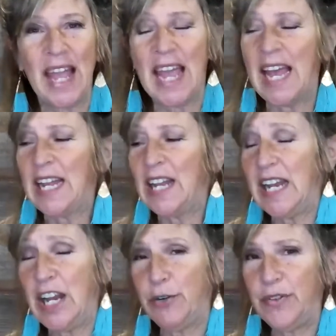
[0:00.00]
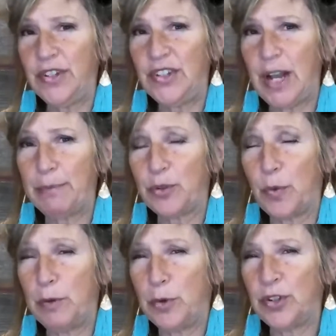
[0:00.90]
And here are the steps
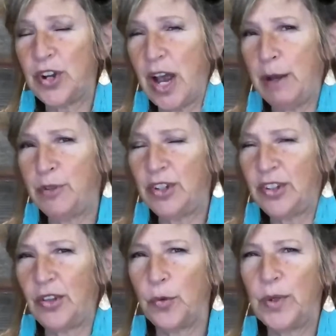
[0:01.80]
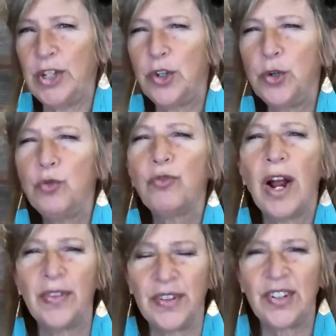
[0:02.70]
one more time, just so that we do
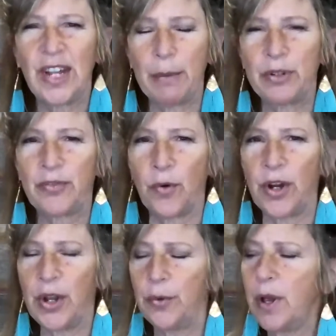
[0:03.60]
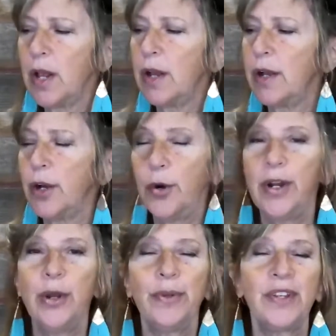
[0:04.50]
run the steps for you. Who are
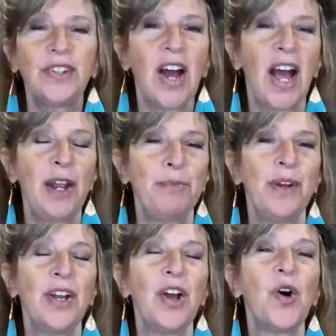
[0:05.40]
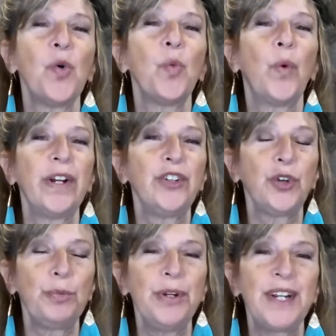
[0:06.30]
you at the time? What is
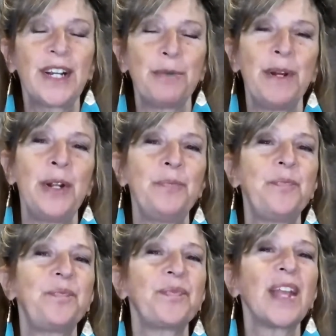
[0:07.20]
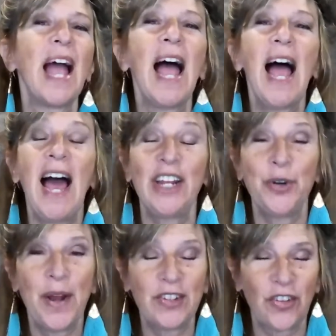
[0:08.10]
your predicament? How do
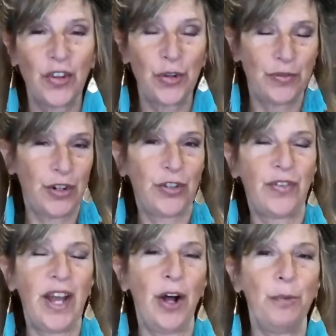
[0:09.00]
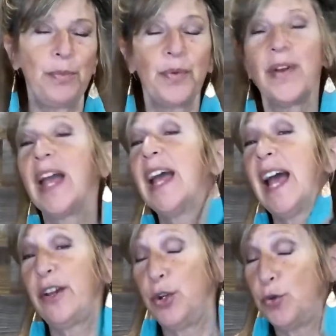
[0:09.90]
you ask the universe for help?
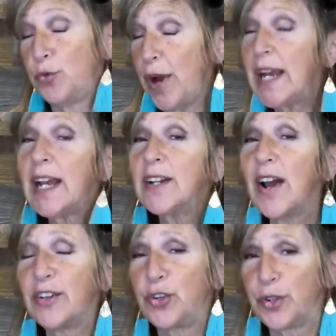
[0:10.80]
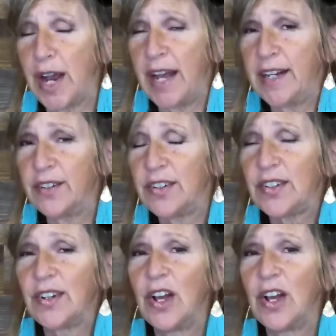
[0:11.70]
How do you recognize your guidance?